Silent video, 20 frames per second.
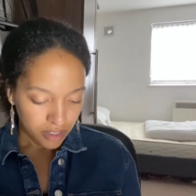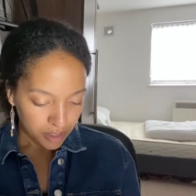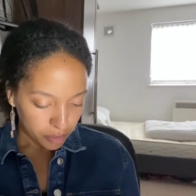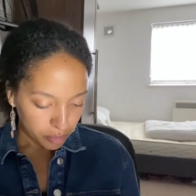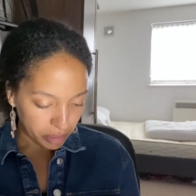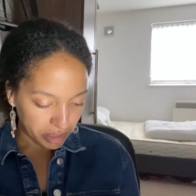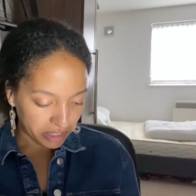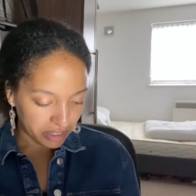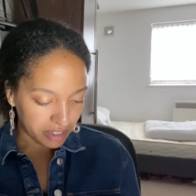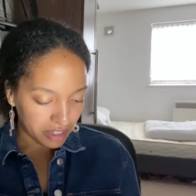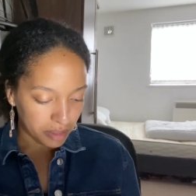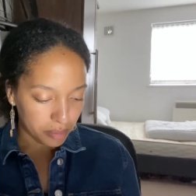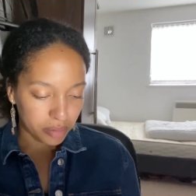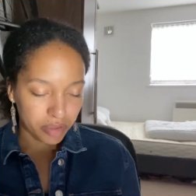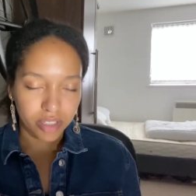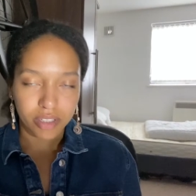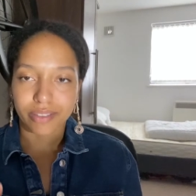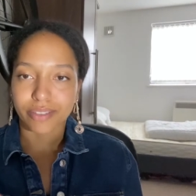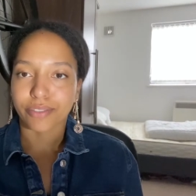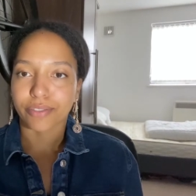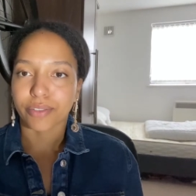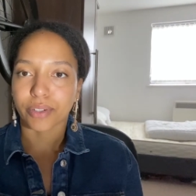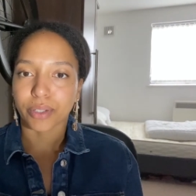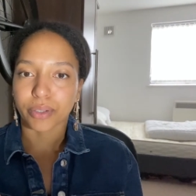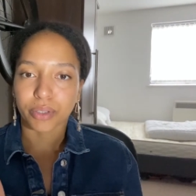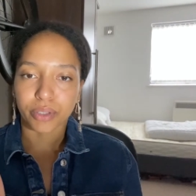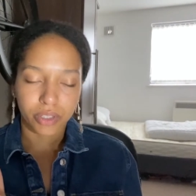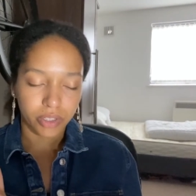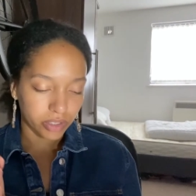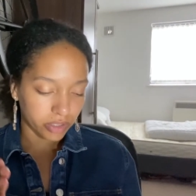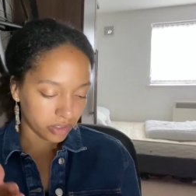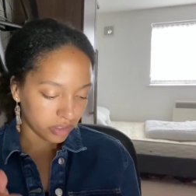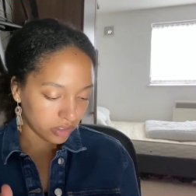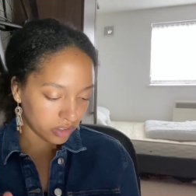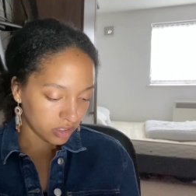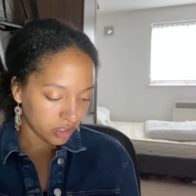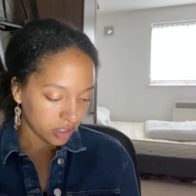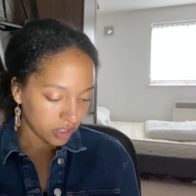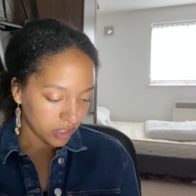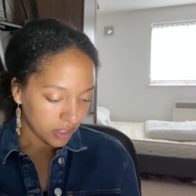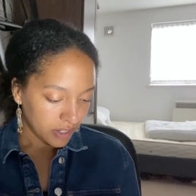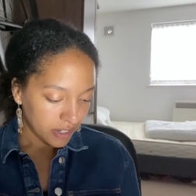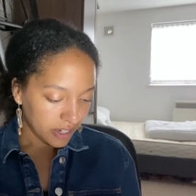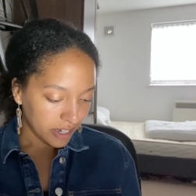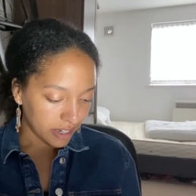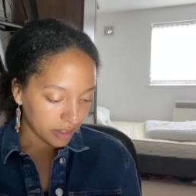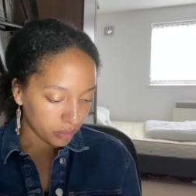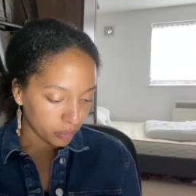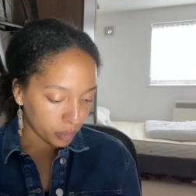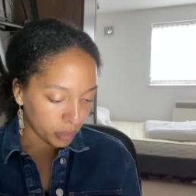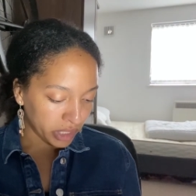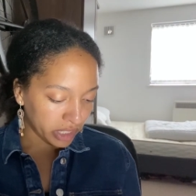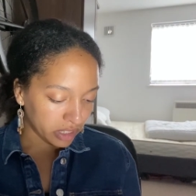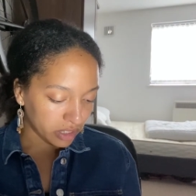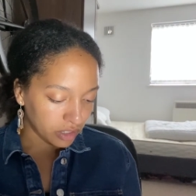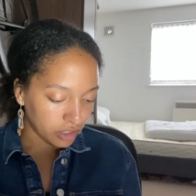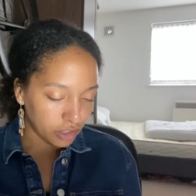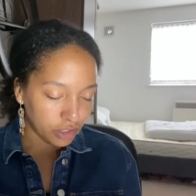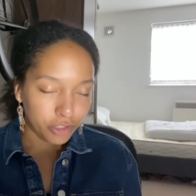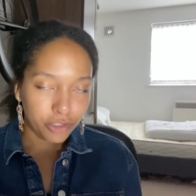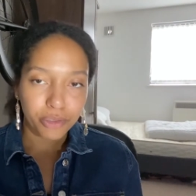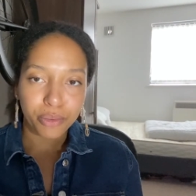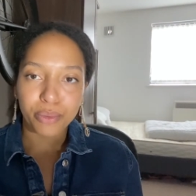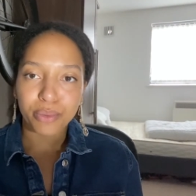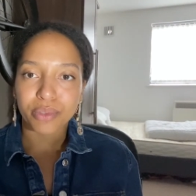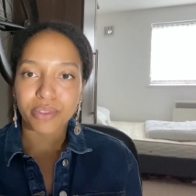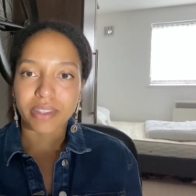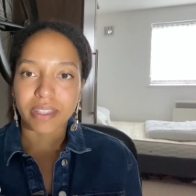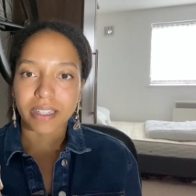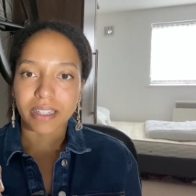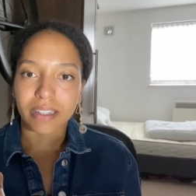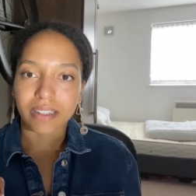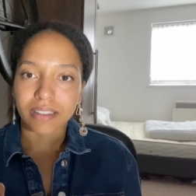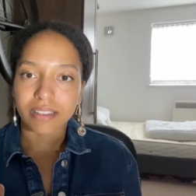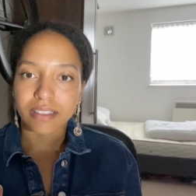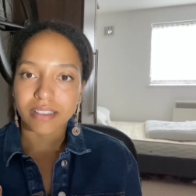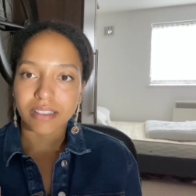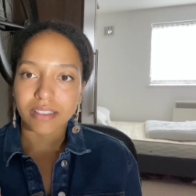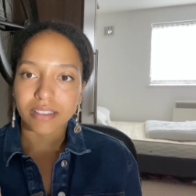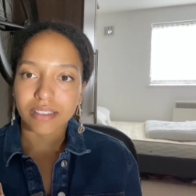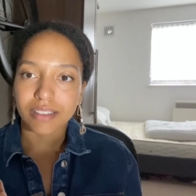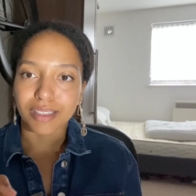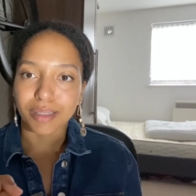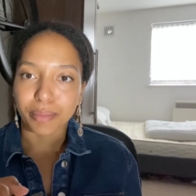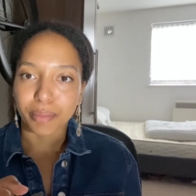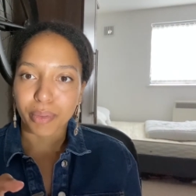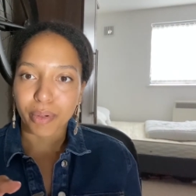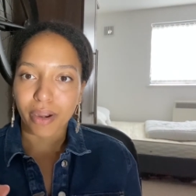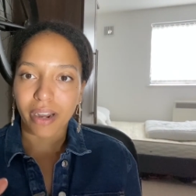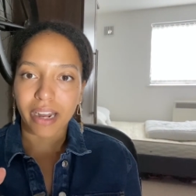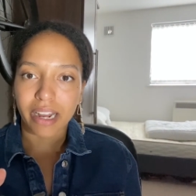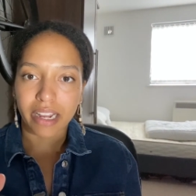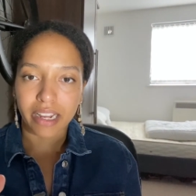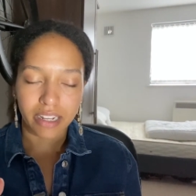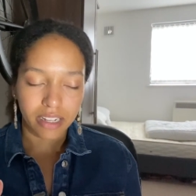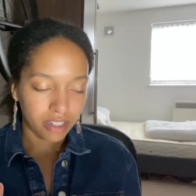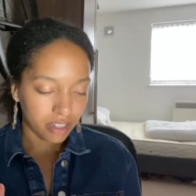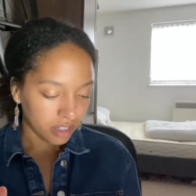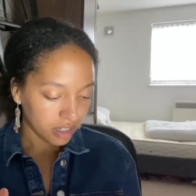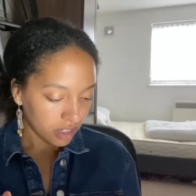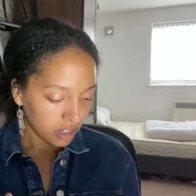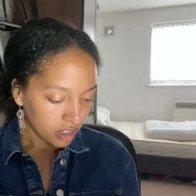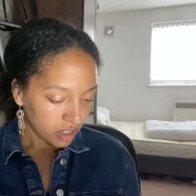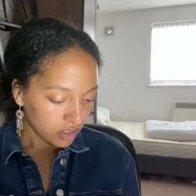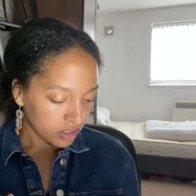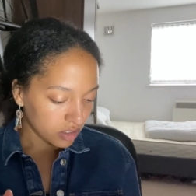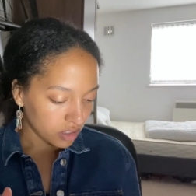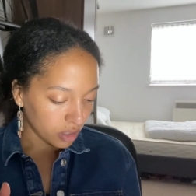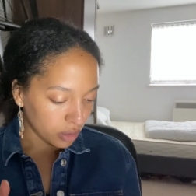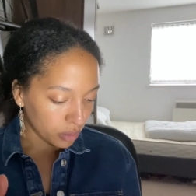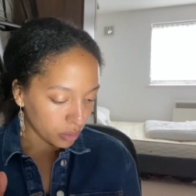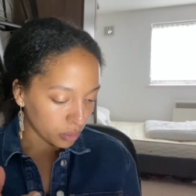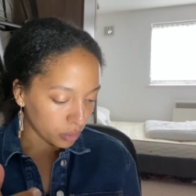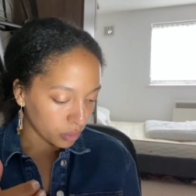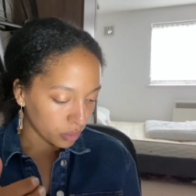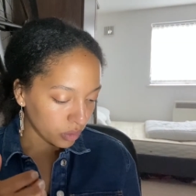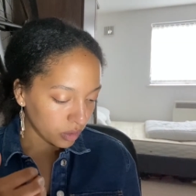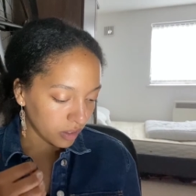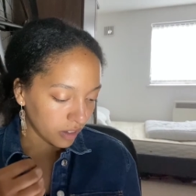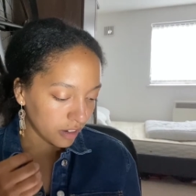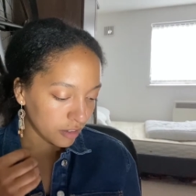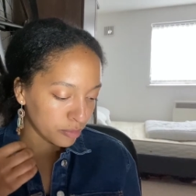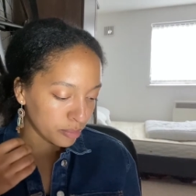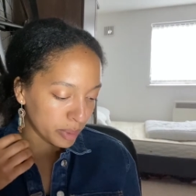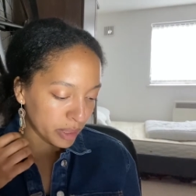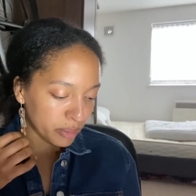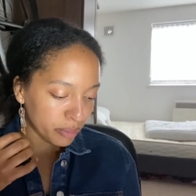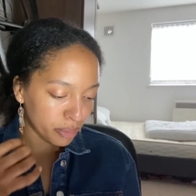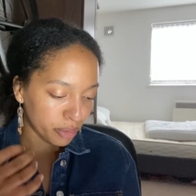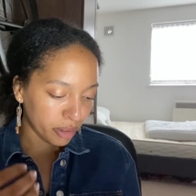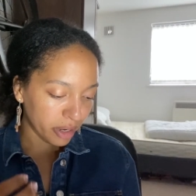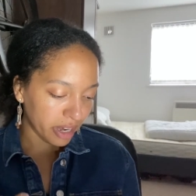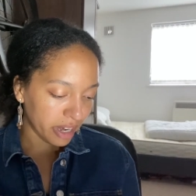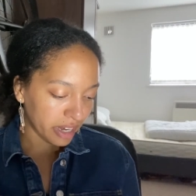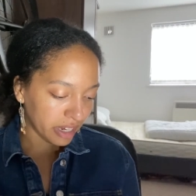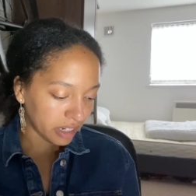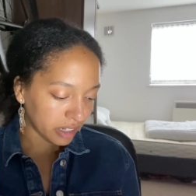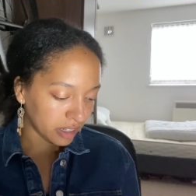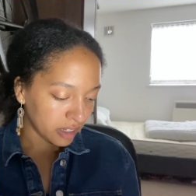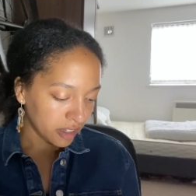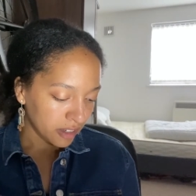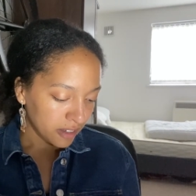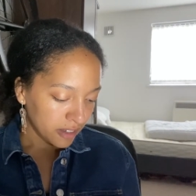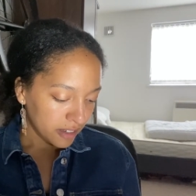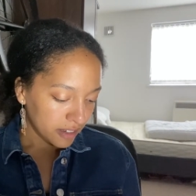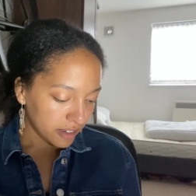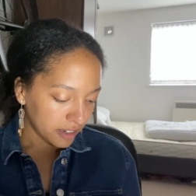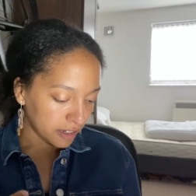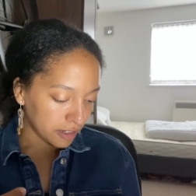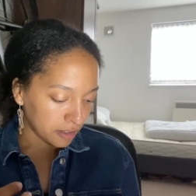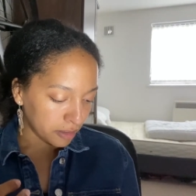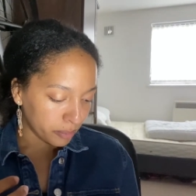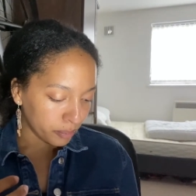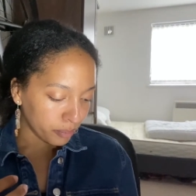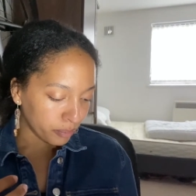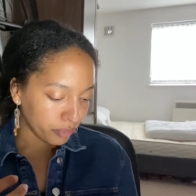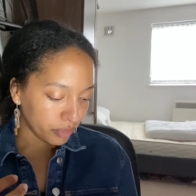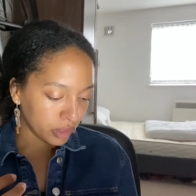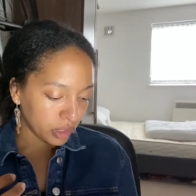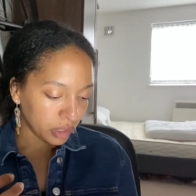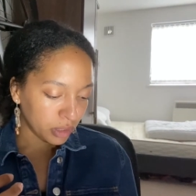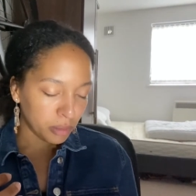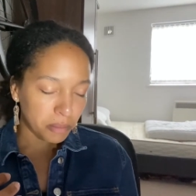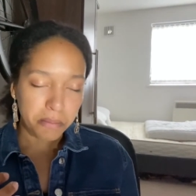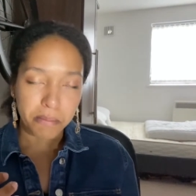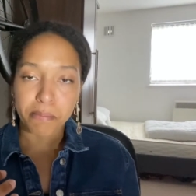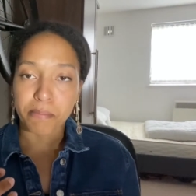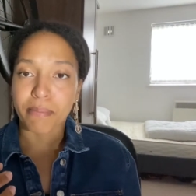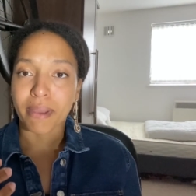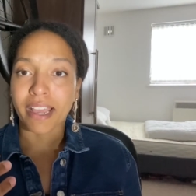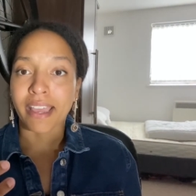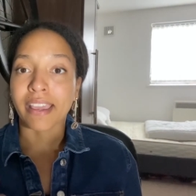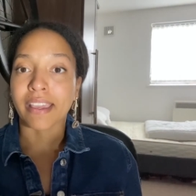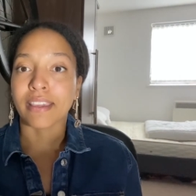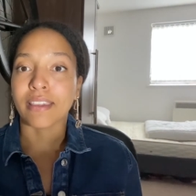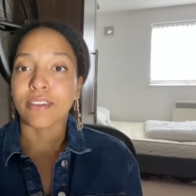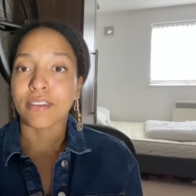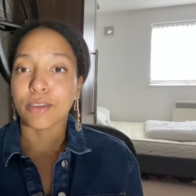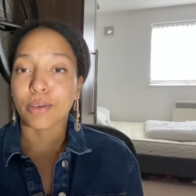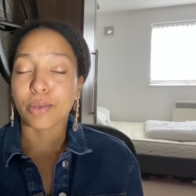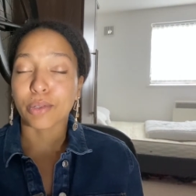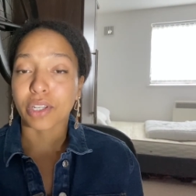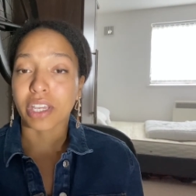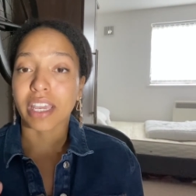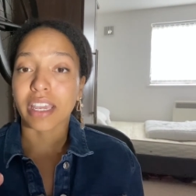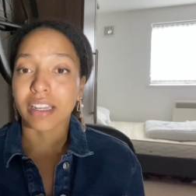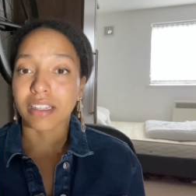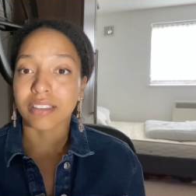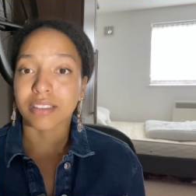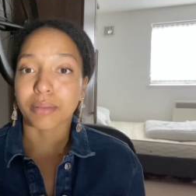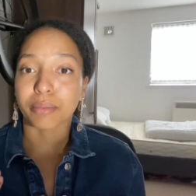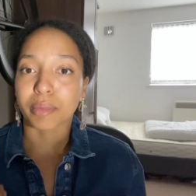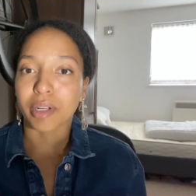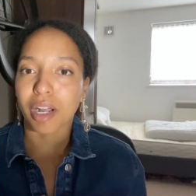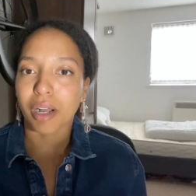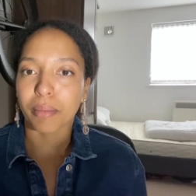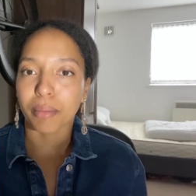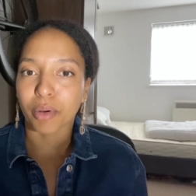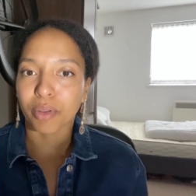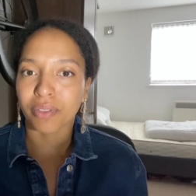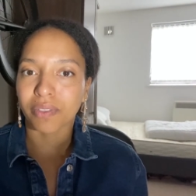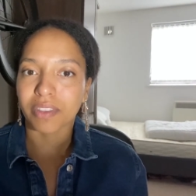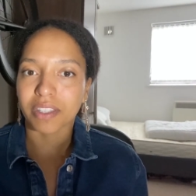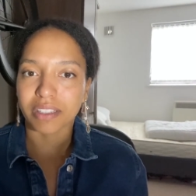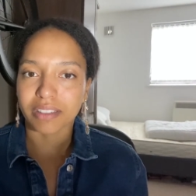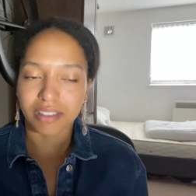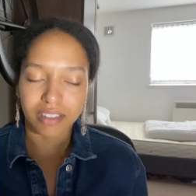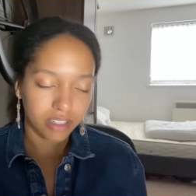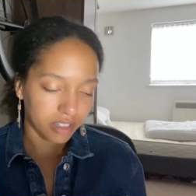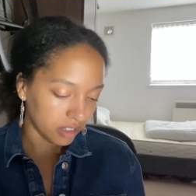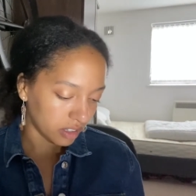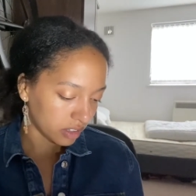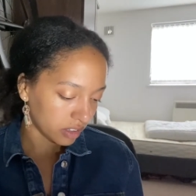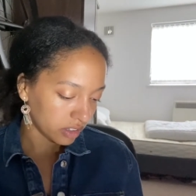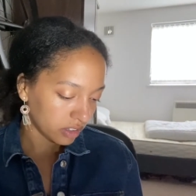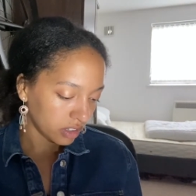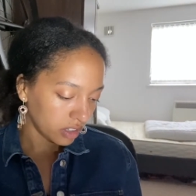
But it keeps us focused, and we can use this to pray. So I've been praying, may your kingdom come on this earth.